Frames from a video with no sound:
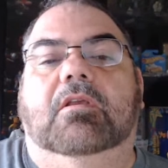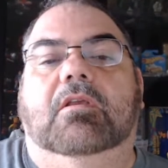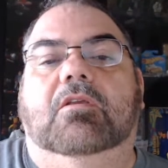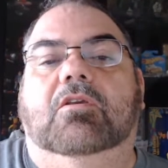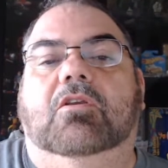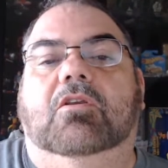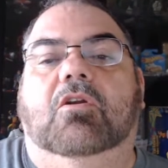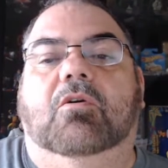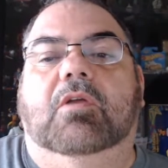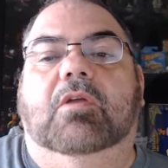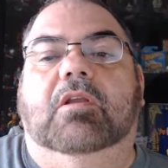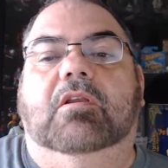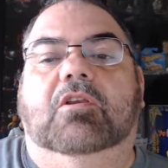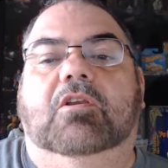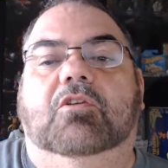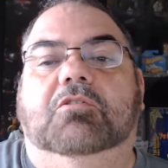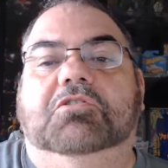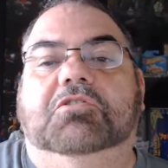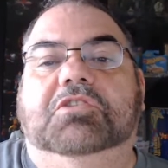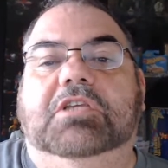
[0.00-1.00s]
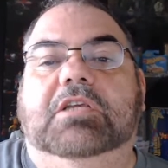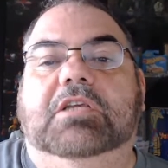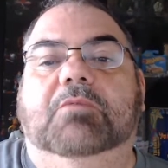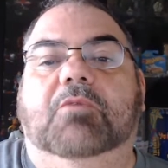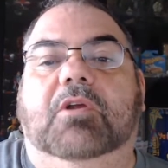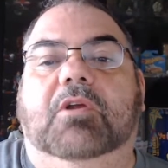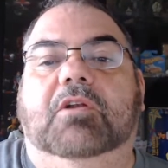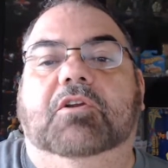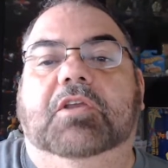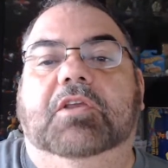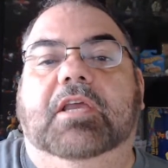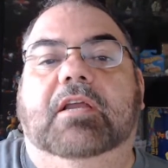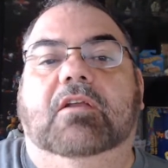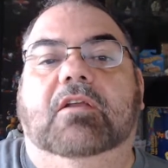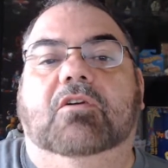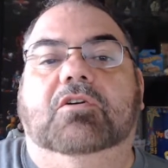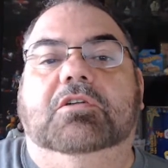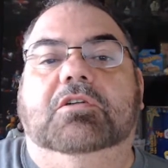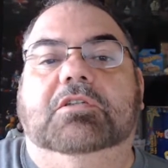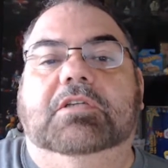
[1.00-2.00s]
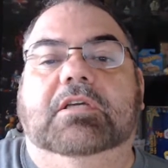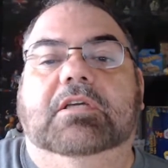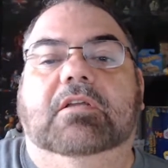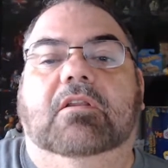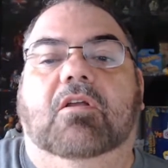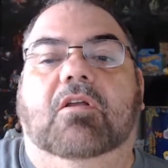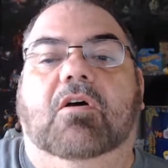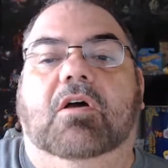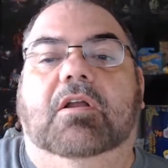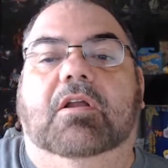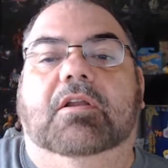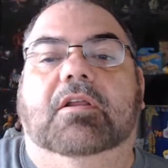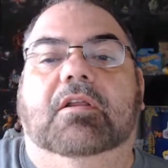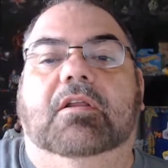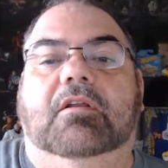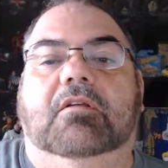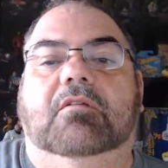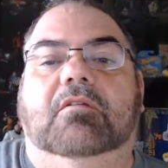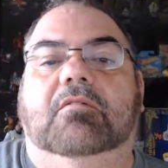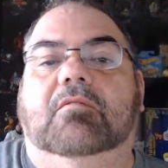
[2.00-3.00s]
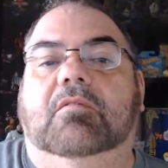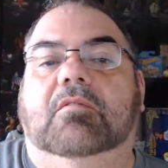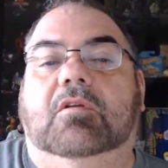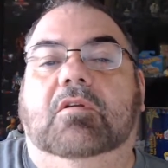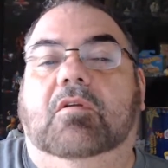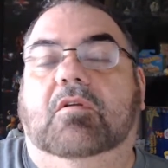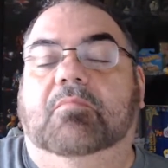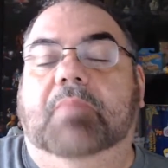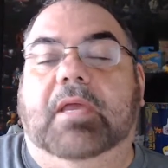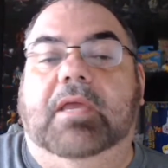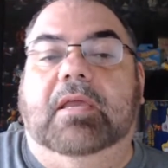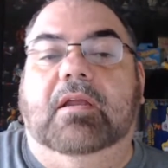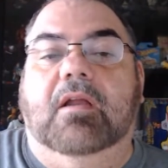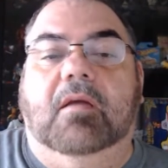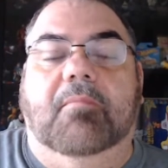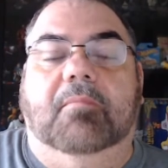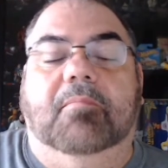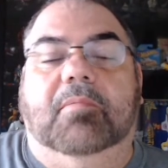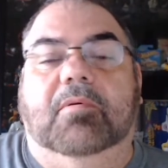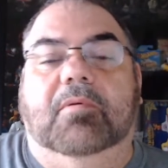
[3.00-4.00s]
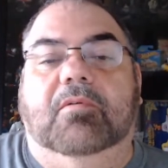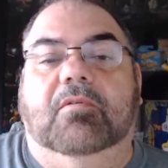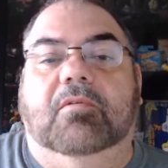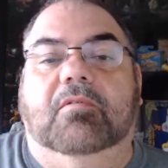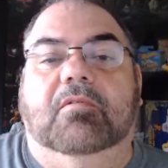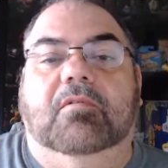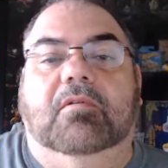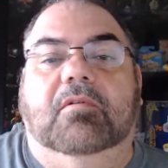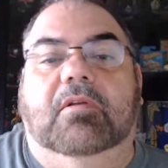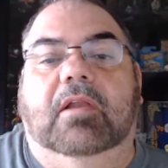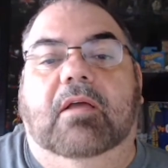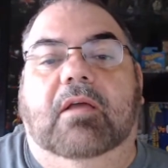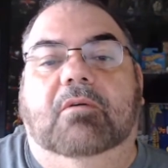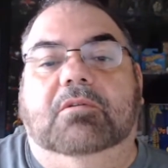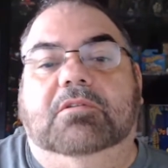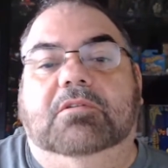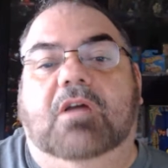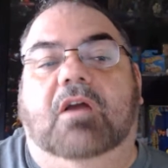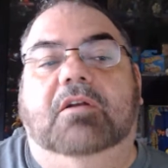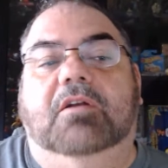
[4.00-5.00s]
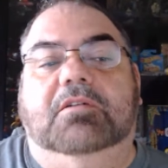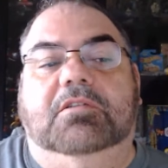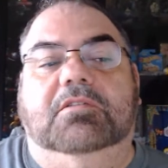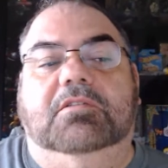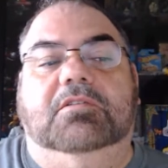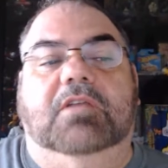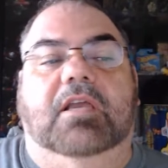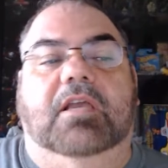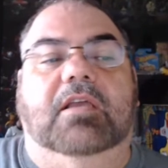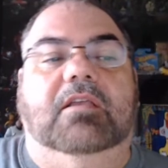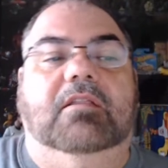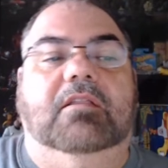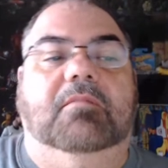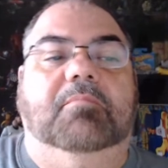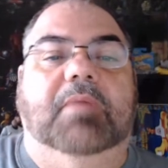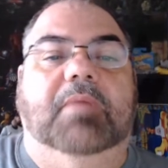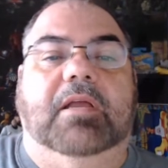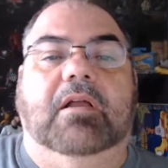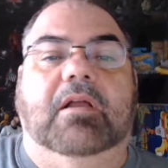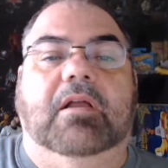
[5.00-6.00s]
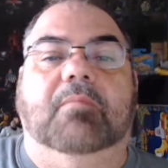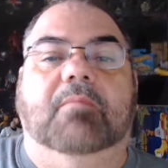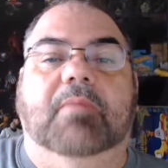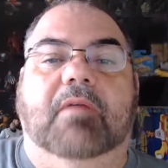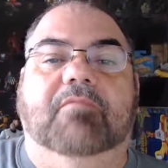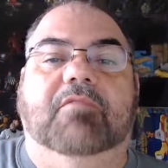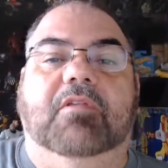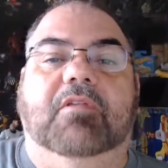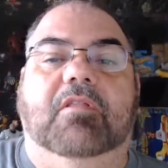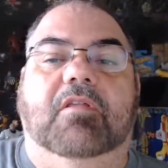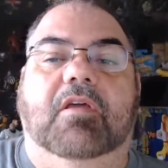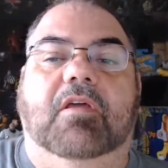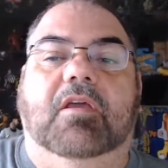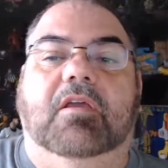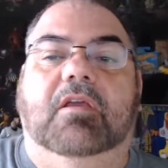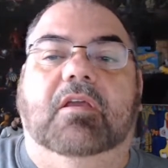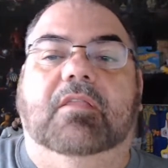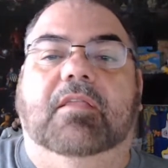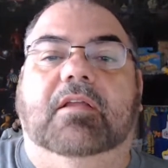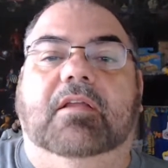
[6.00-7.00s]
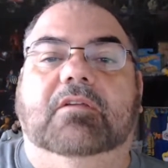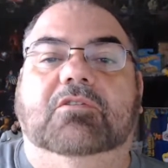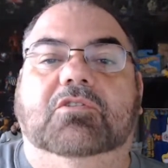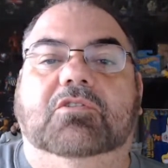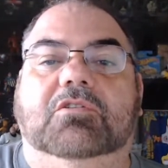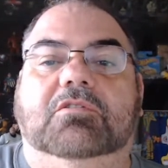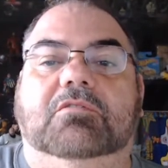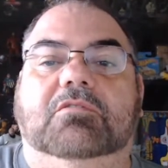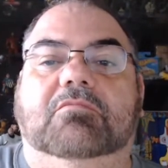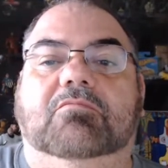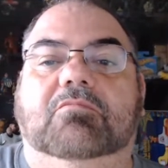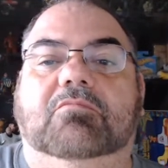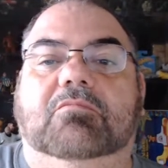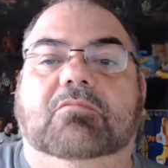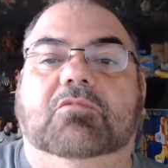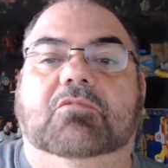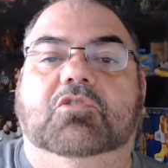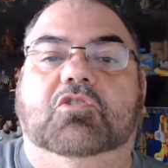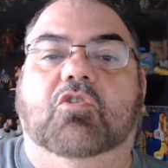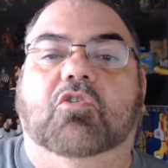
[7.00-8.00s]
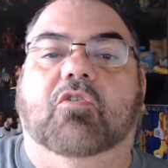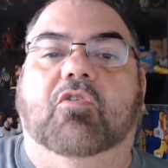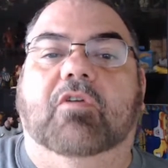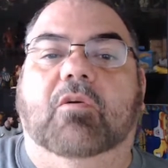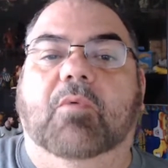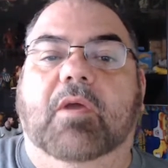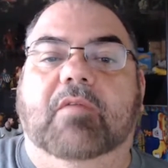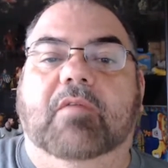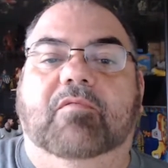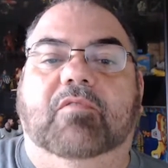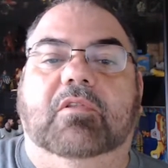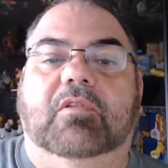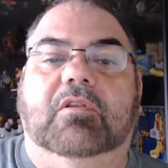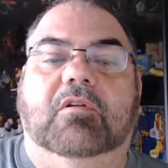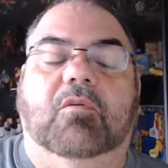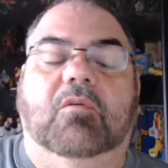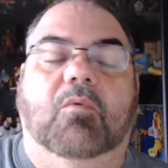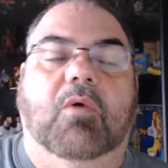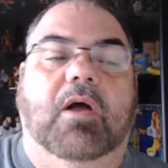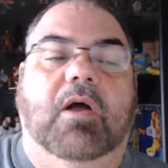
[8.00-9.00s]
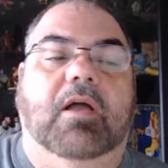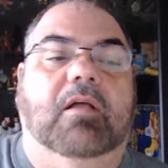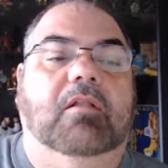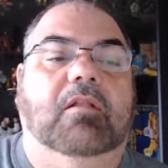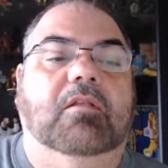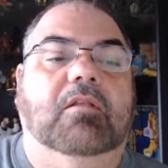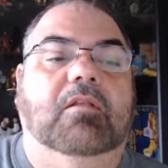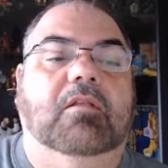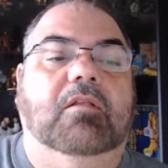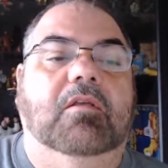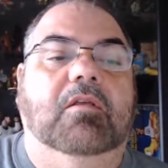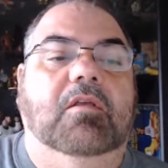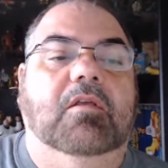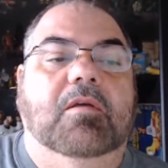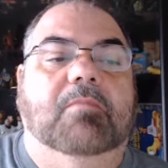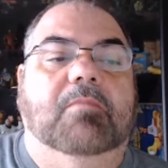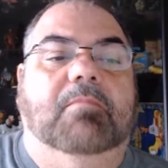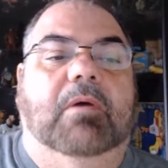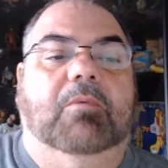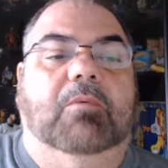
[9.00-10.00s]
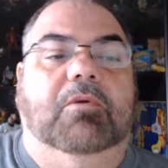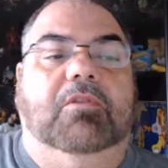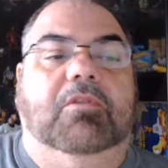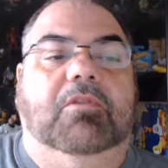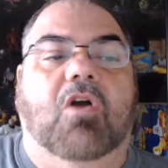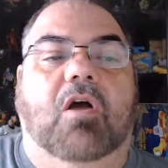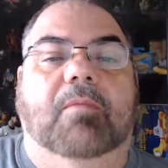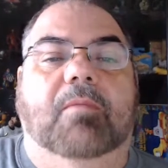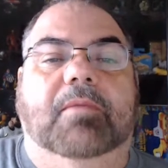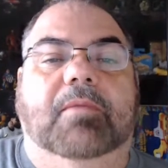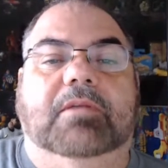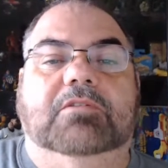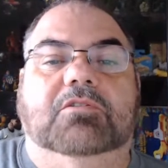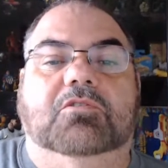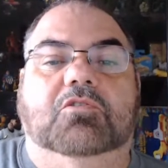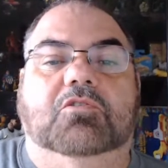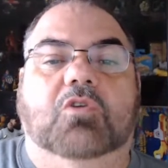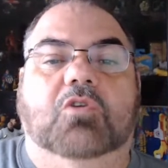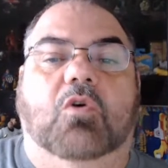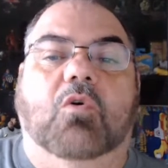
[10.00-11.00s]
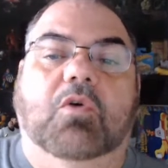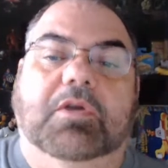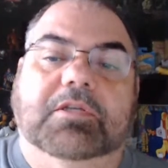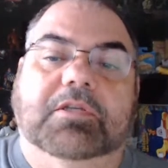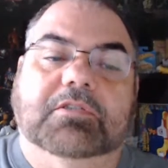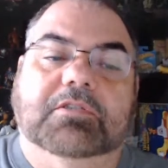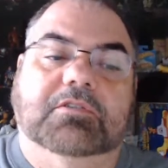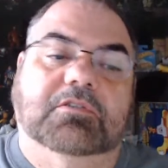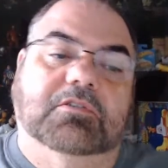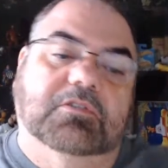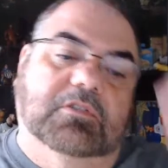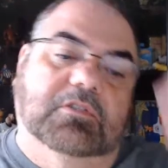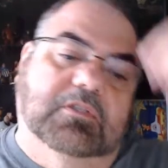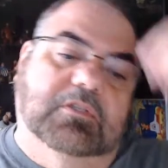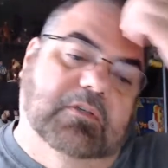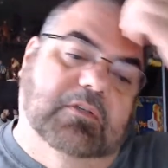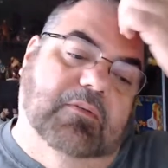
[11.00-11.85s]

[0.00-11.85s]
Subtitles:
know, and you see one and you get a good deal on it, you know, pick it up. Now, it's hard to say that pick up everything and then just store it away for a little while. But with comics and toys,